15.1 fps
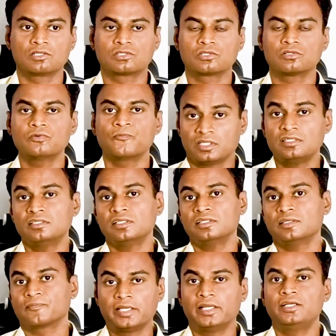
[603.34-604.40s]
also there is a
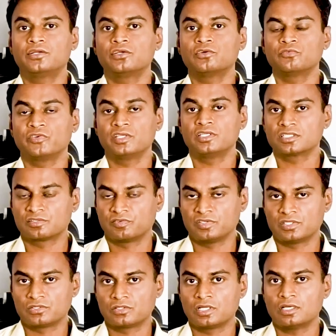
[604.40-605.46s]
atriovenous
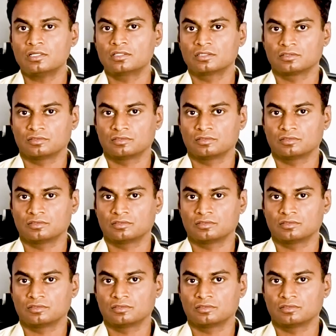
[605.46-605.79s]
fistula.